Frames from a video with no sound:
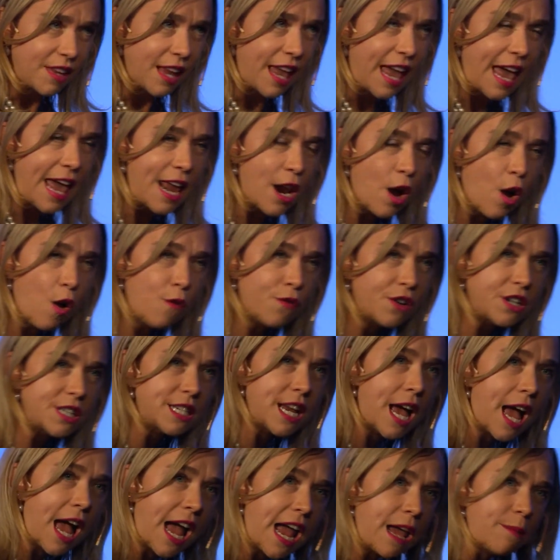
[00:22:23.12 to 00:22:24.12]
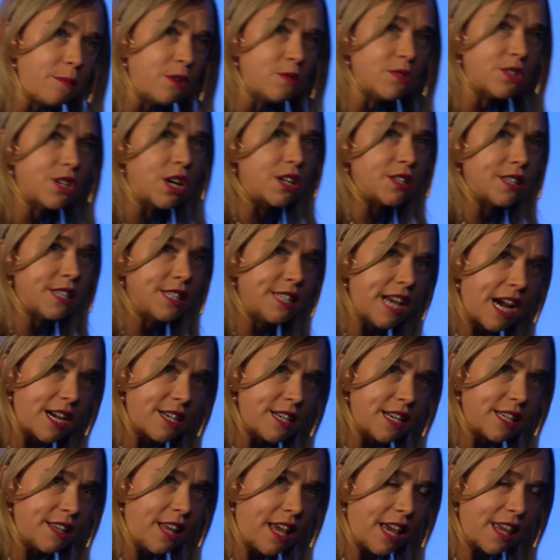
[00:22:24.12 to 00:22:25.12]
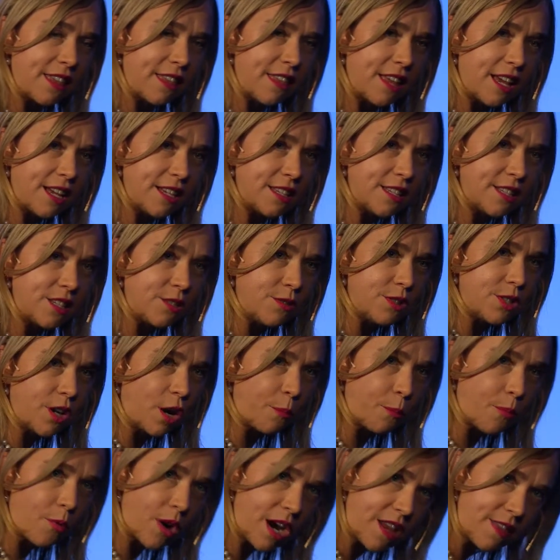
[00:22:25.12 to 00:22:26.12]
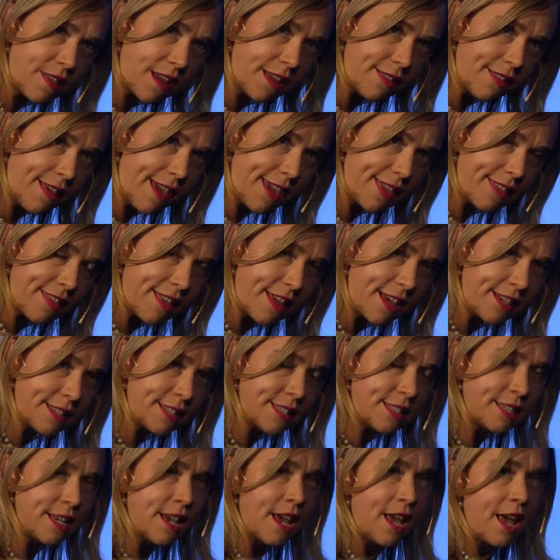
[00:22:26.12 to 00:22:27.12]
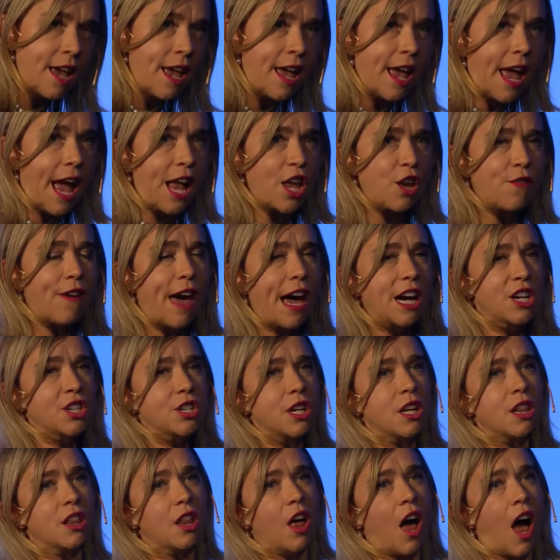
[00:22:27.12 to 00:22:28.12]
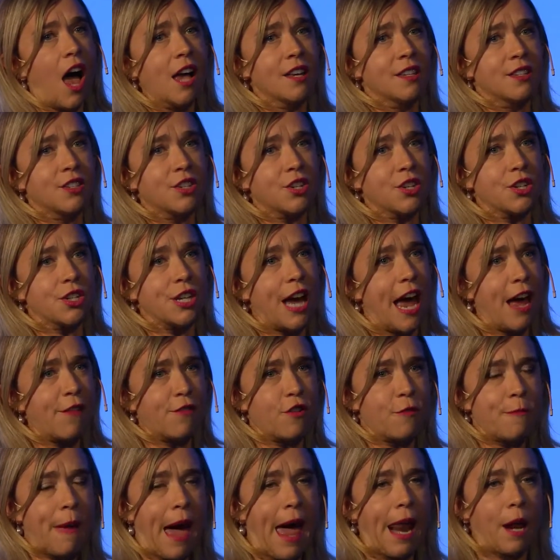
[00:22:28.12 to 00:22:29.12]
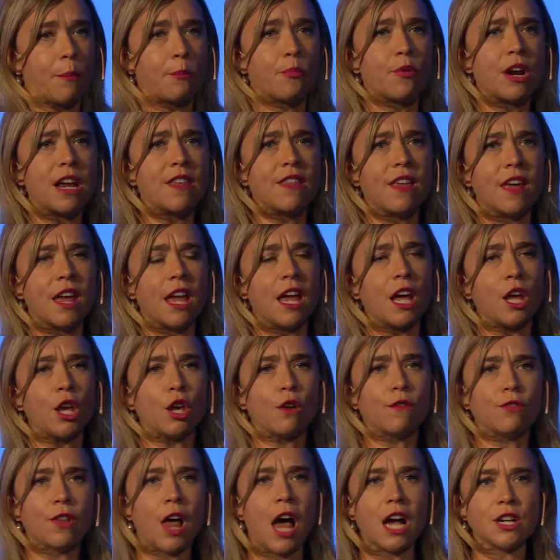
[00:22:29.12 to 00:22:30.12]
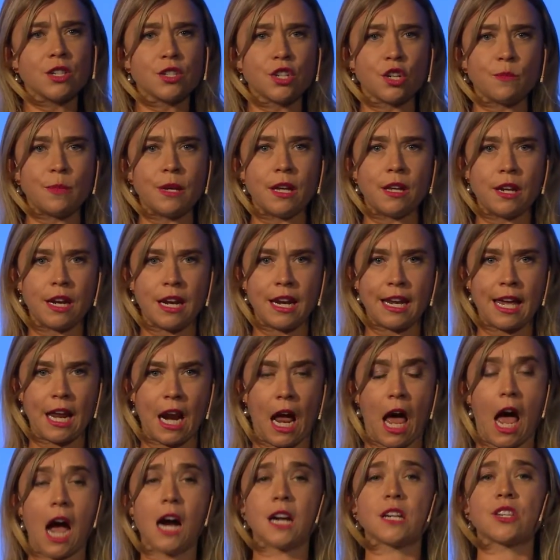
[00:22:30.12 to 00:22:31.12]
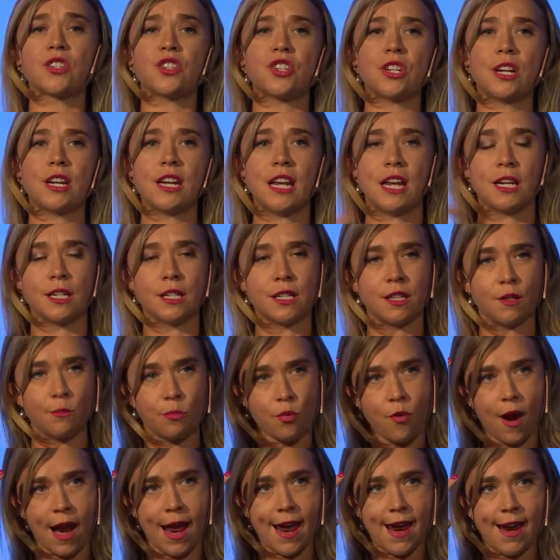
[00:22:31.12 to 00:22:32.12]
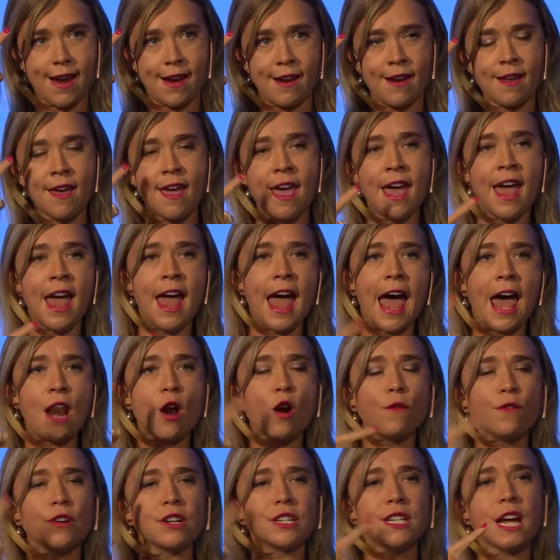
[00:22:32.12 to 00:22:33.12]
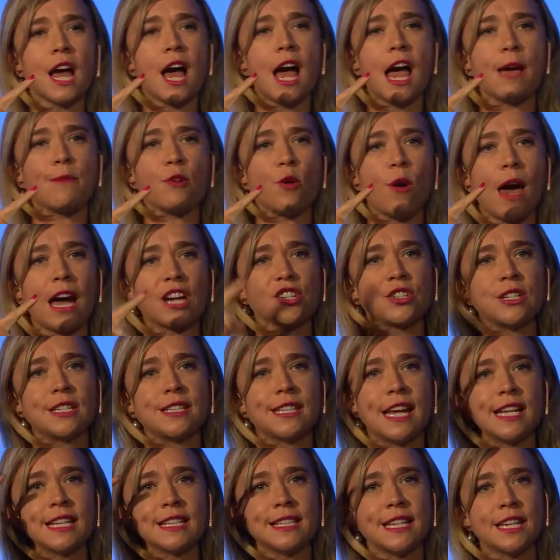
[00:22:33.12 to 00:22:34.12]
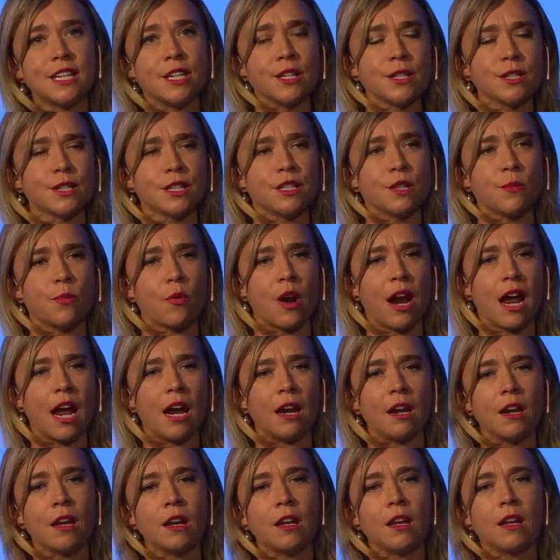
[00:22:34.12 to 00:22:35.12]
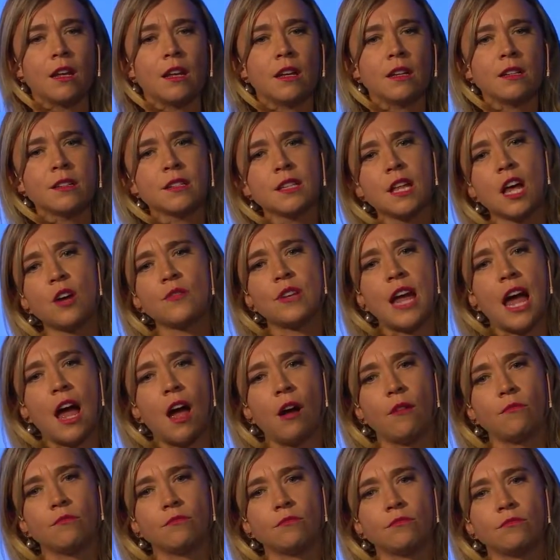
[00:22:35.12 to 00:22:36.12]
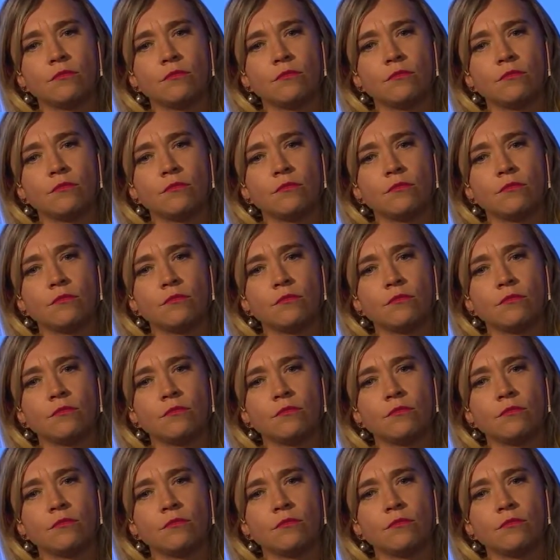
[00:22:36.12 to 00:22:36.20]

And over time, you start standing like this, you start breathing like this, and you've actually lost your diaphragmatic breathing, you've lost your ability to get oxygen into the brain, and over time, you actually send signals to the brain, slow down,